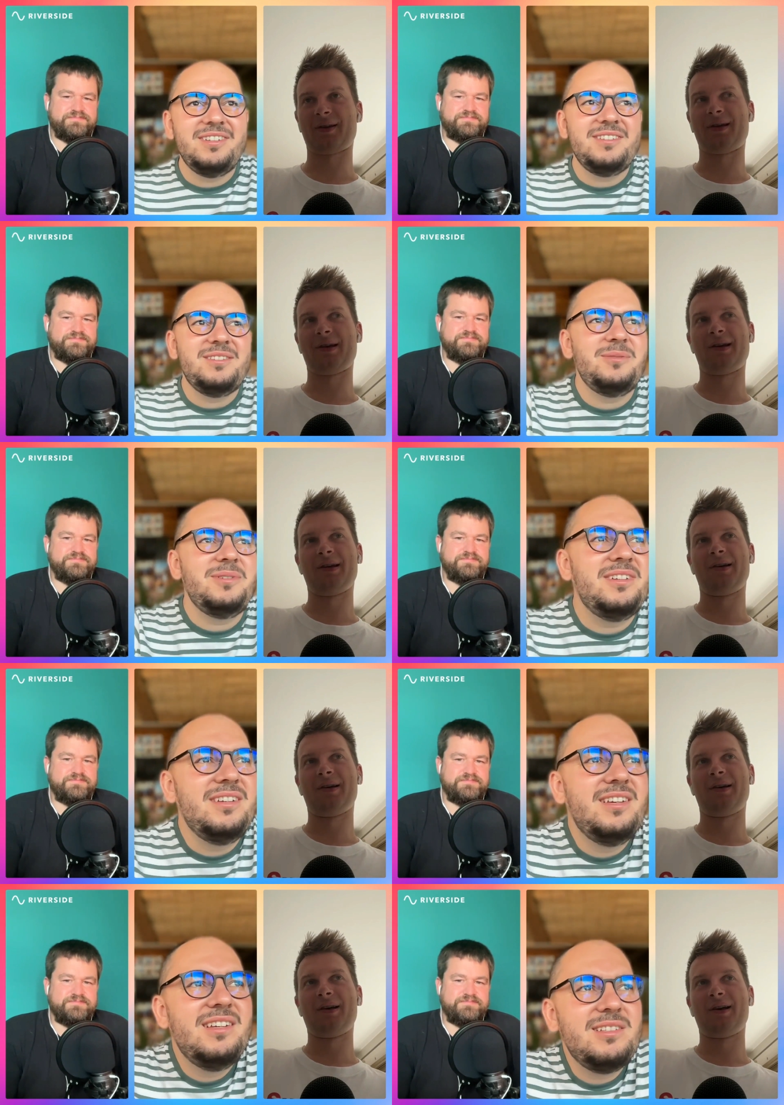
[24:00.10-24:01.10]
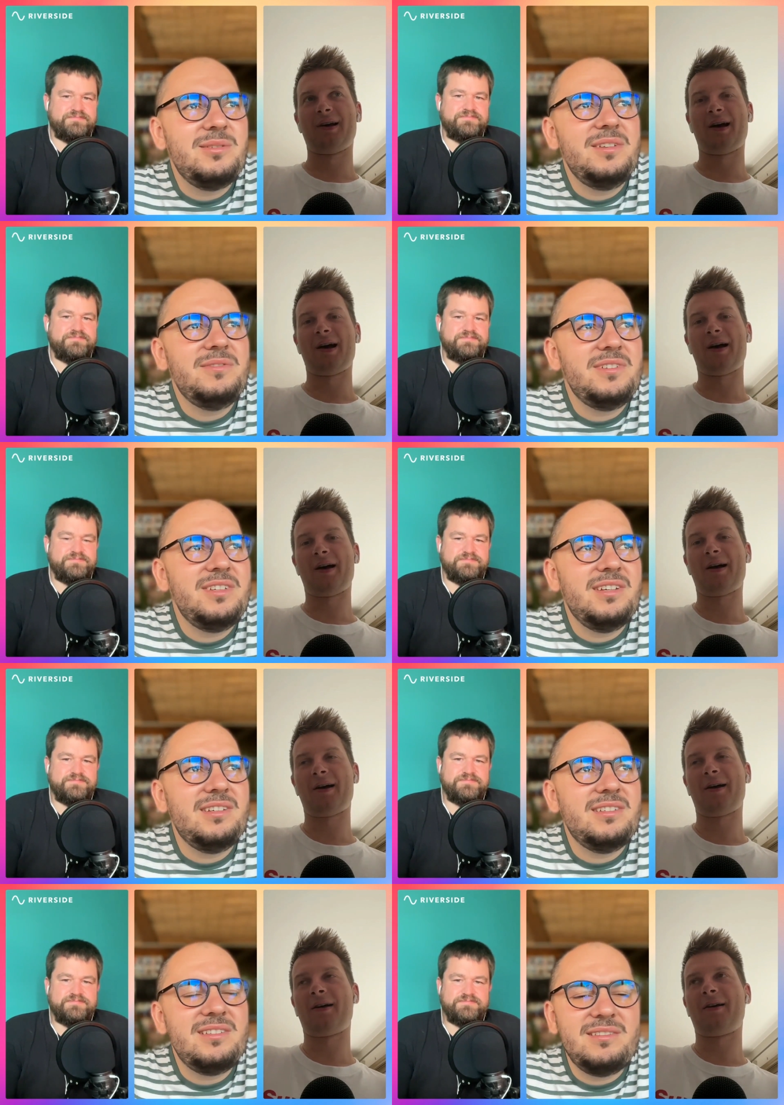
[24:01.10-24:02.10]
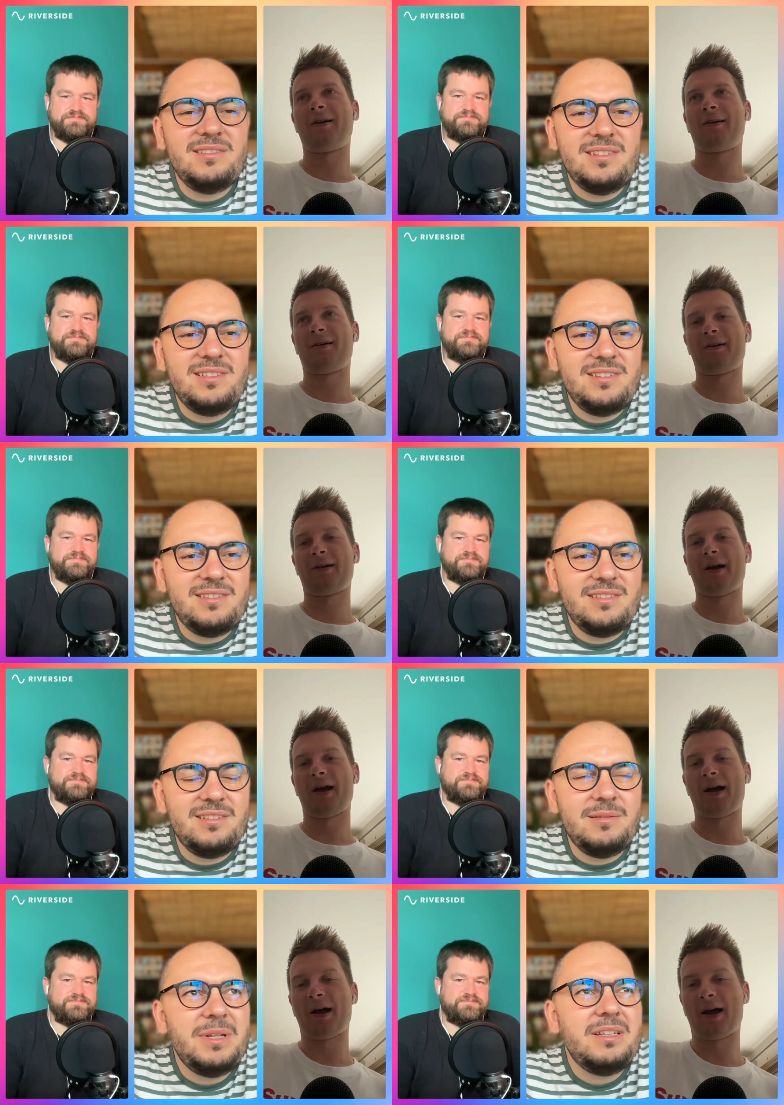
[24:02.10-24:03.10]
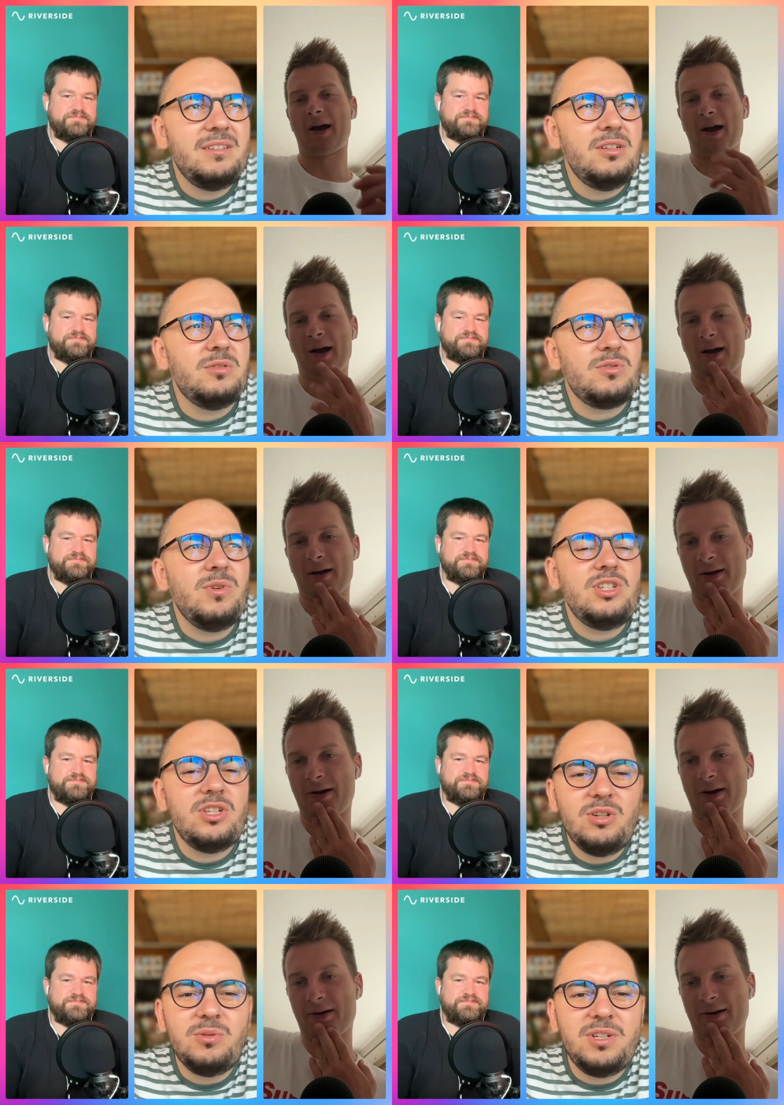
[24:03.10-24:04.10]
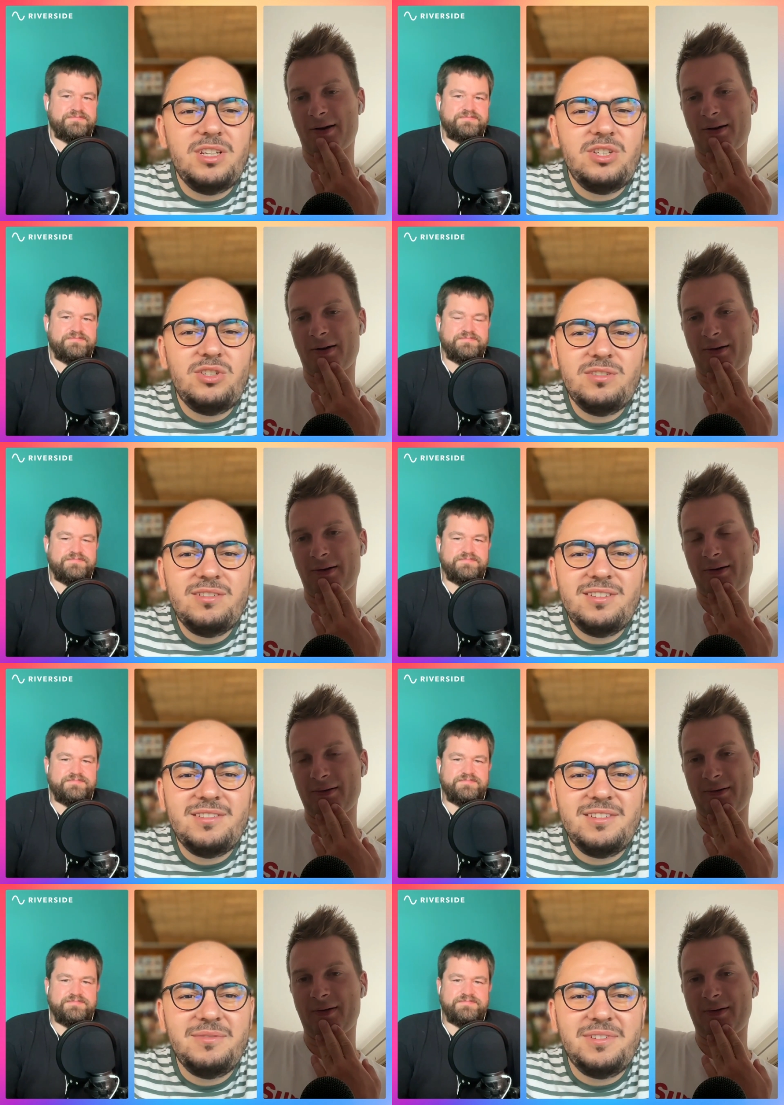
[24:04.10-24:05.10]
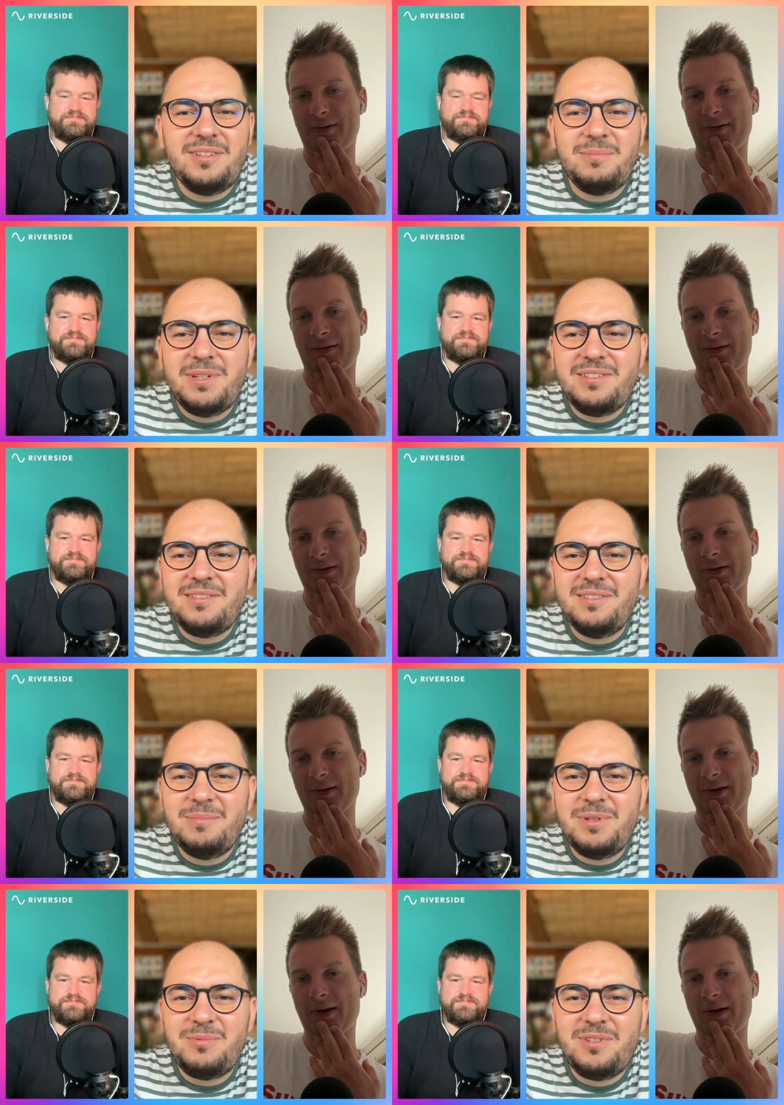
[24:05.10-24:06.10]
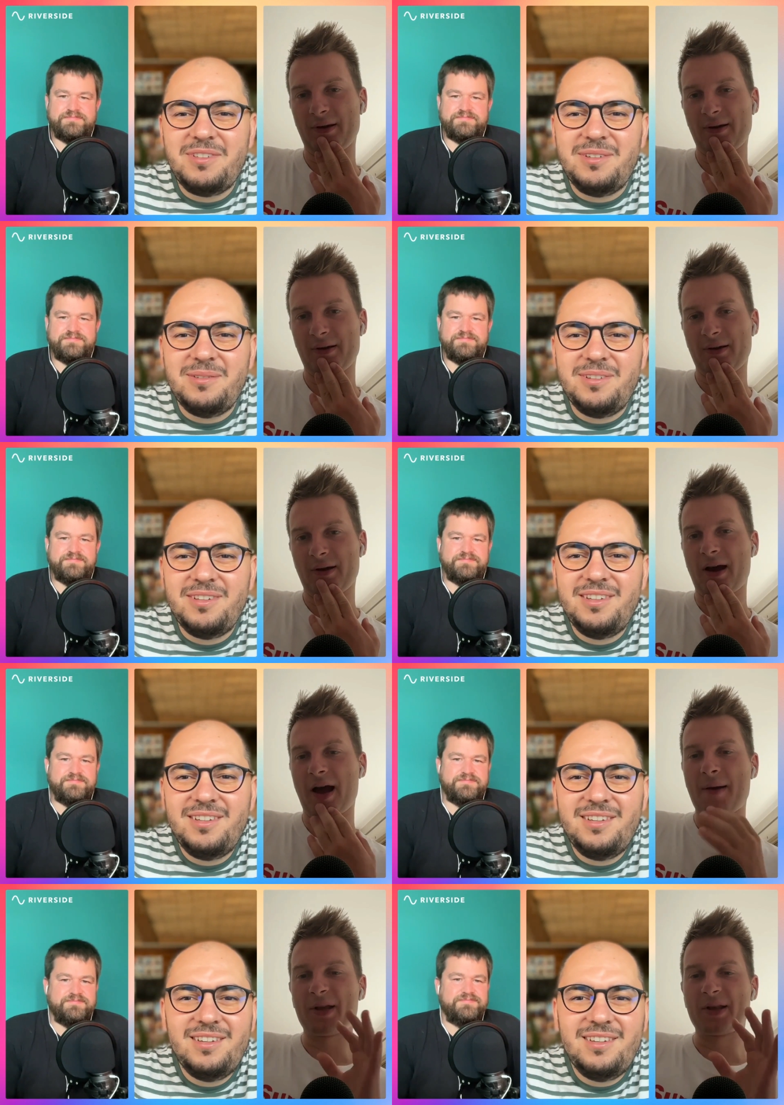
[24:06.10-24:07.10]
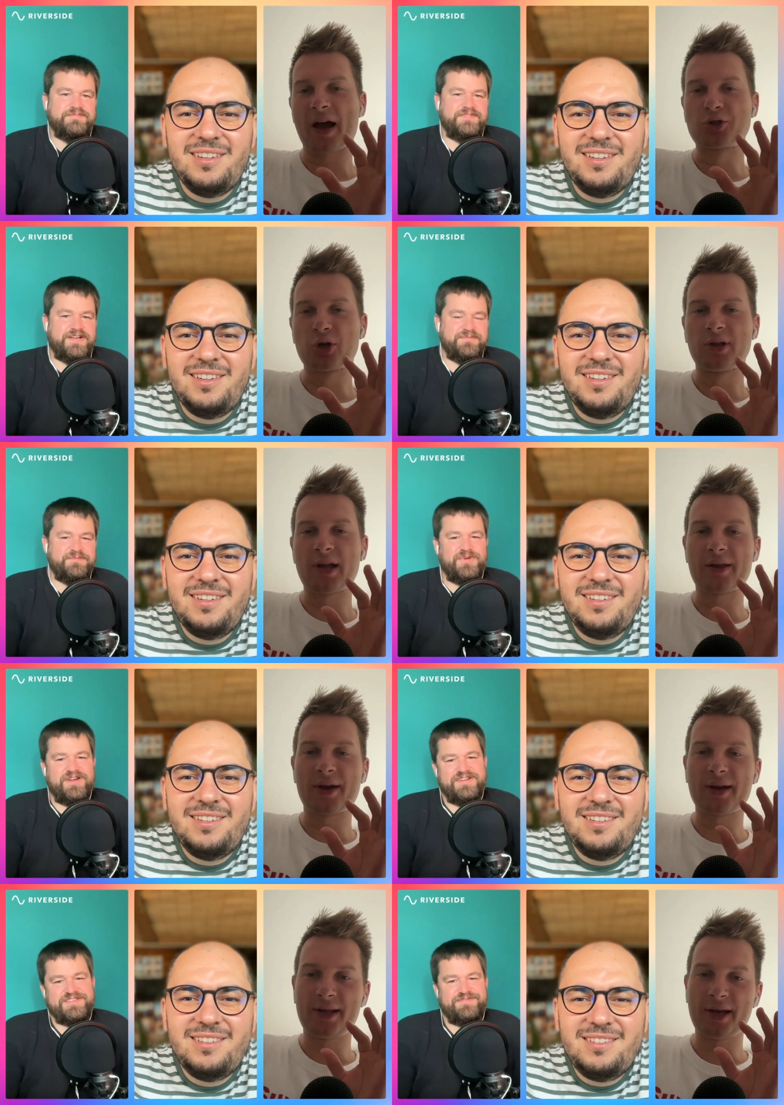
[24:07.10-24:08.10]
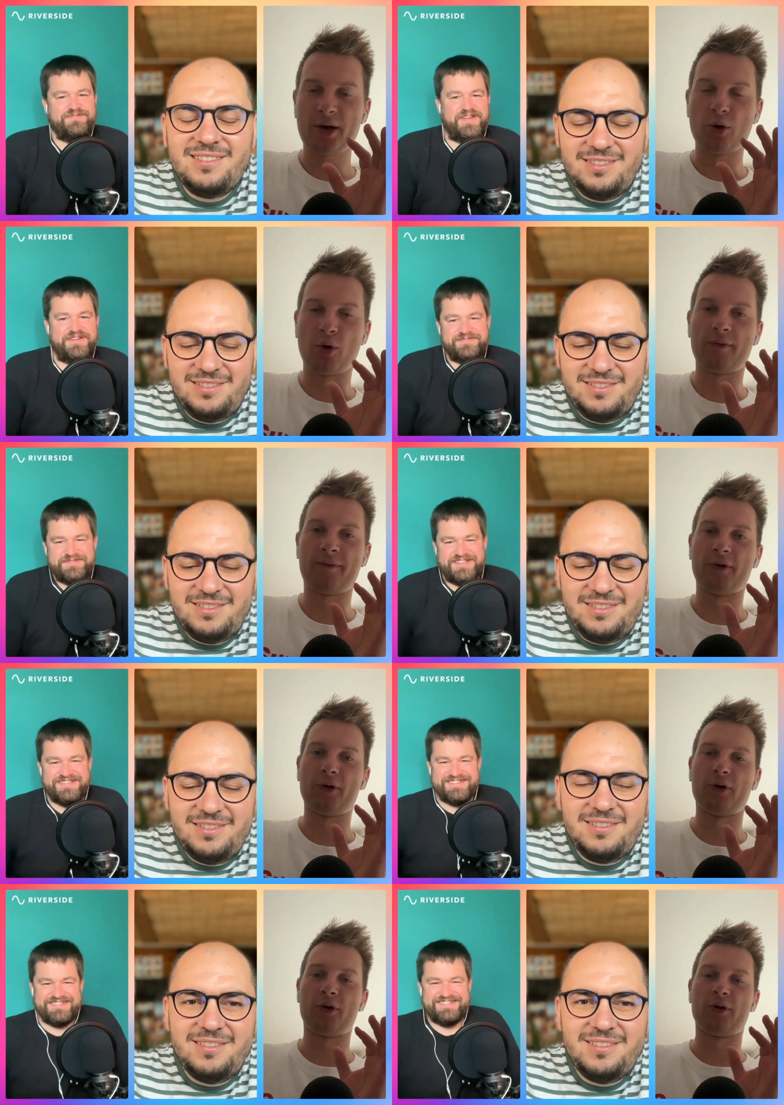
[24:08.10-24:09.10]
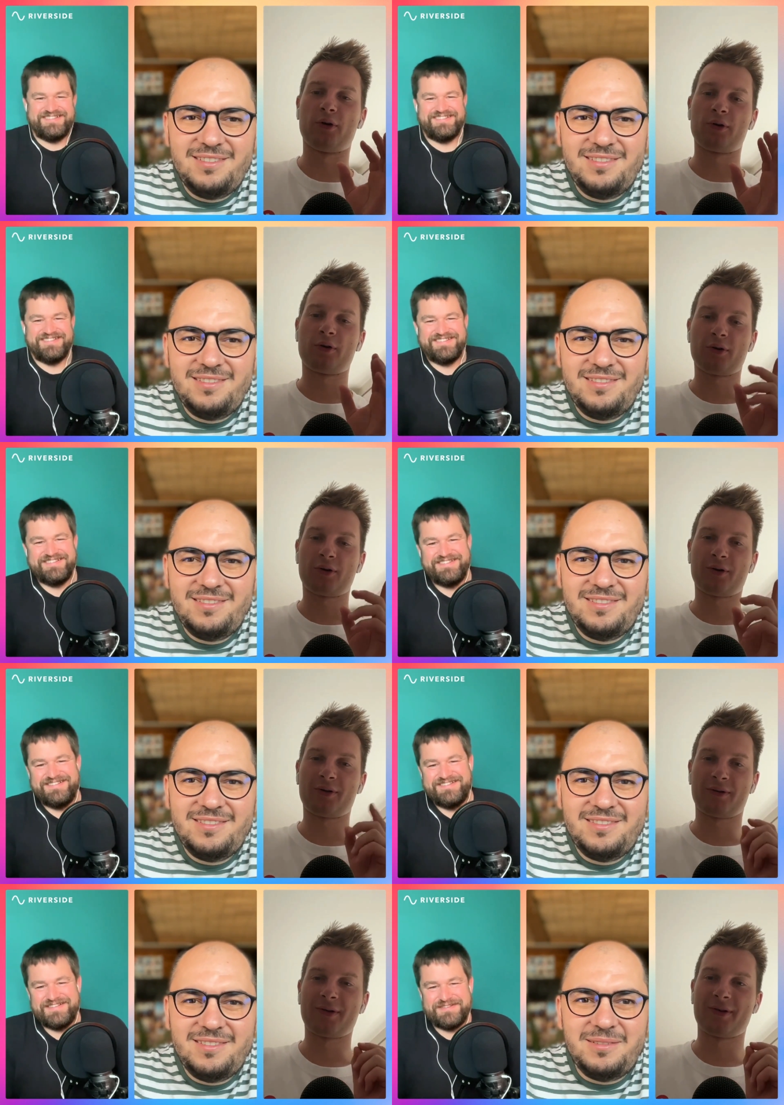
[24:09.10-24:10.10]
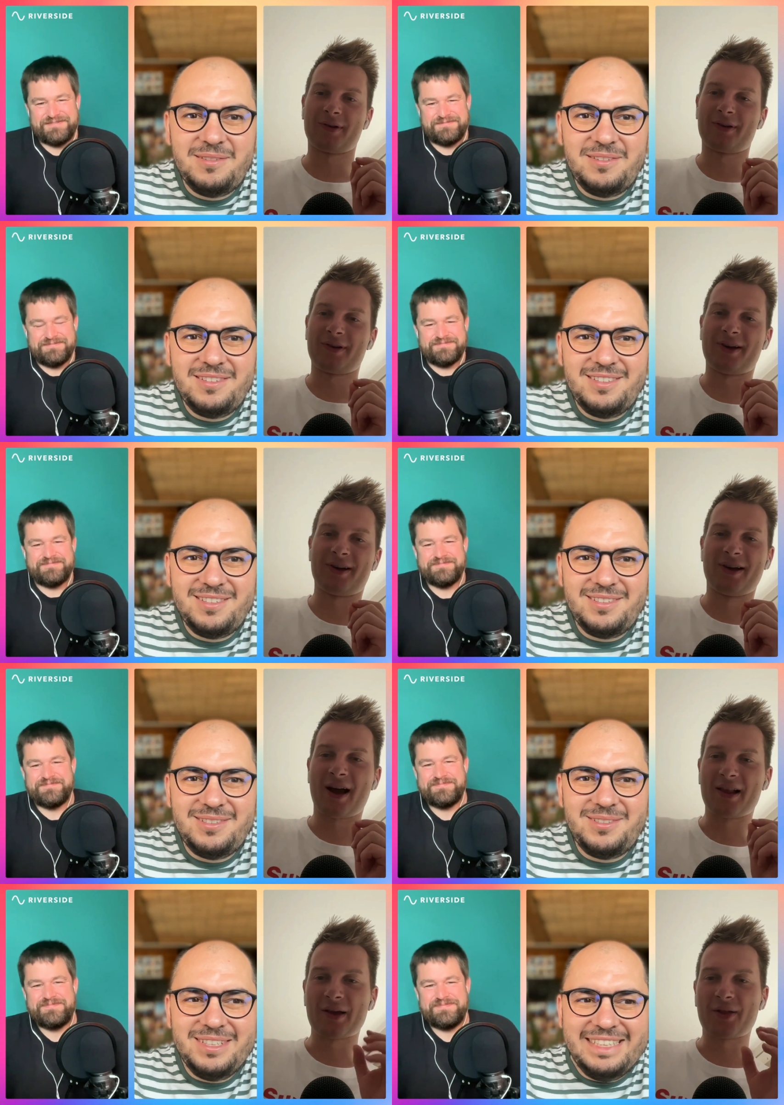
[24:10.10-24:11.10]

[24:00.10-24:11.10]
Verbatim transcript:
Speaker 1: and so on. So definitely, yeah, this this is the but you know scratching your own itch, it's definitely
Speaker 2: the best the best way to go. I mean, I yeah. really like well, the idea of. Uh, yeah, I like